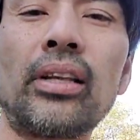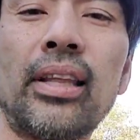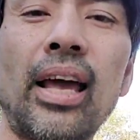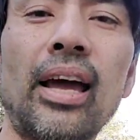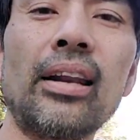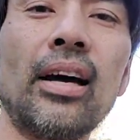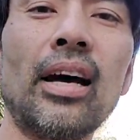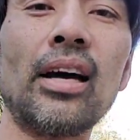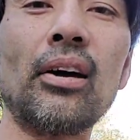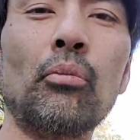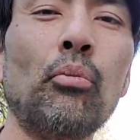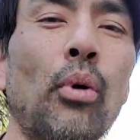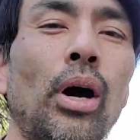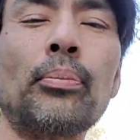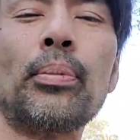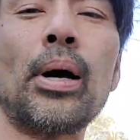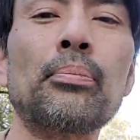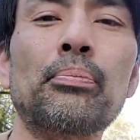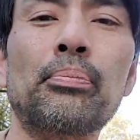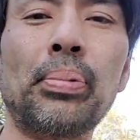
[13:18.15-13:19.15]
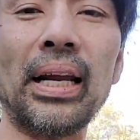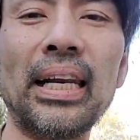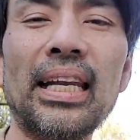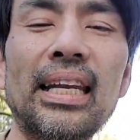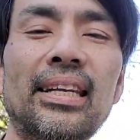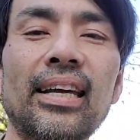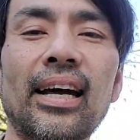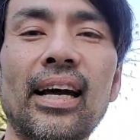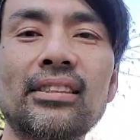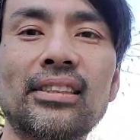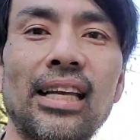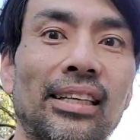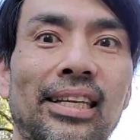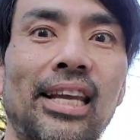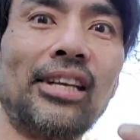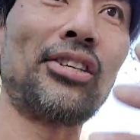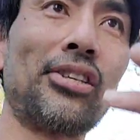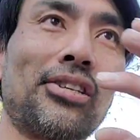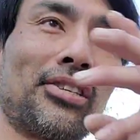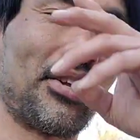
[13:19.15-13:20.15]
that What About Bunny does that
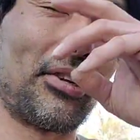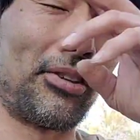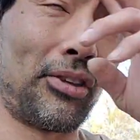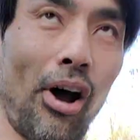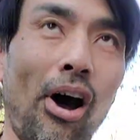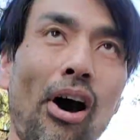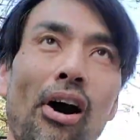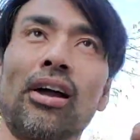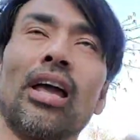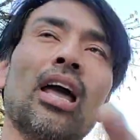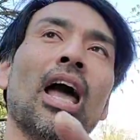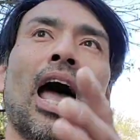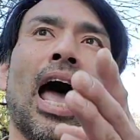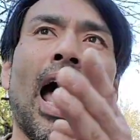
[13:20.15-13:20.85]
teaches the dog